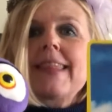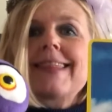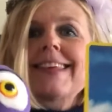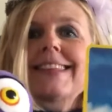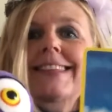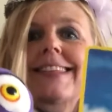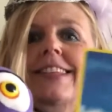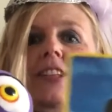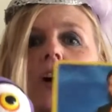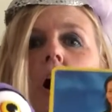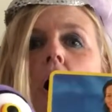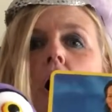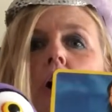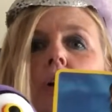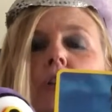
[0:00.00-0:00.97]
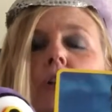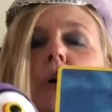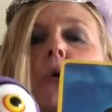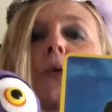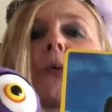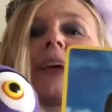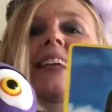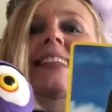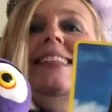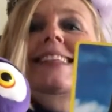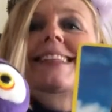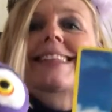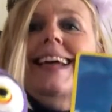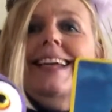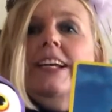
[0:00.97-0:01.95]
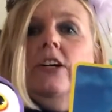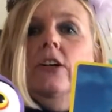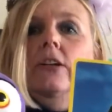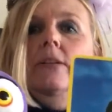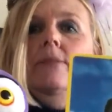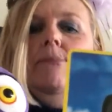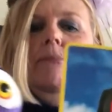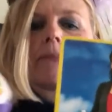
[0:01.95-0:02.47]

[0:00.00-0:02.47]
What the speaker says: This is called recycle.